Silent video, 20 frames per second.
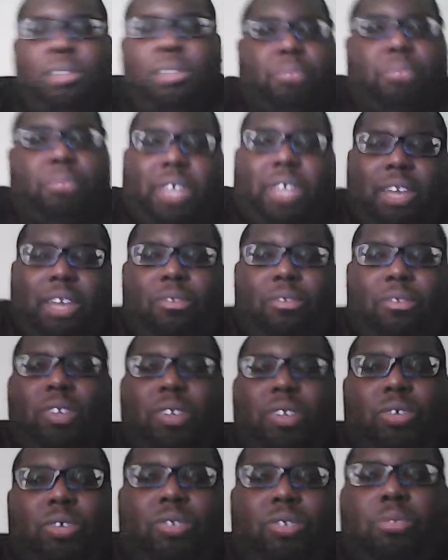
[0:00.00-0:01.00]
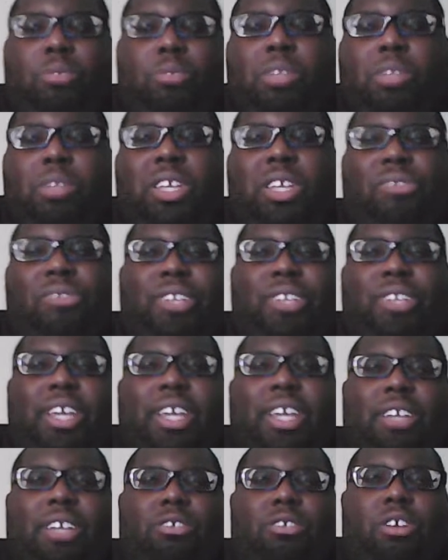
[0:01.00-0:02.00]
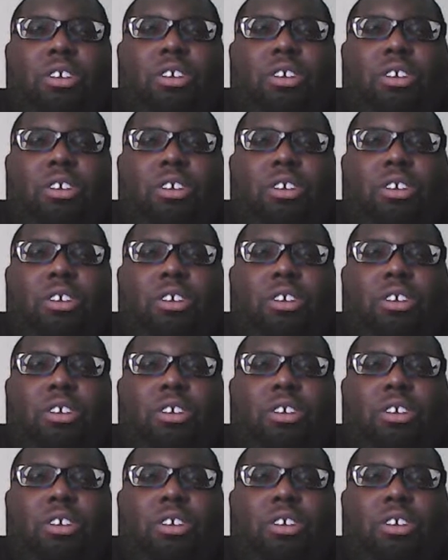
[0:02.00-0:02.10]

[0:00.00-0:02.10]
But yeah, we were believing that,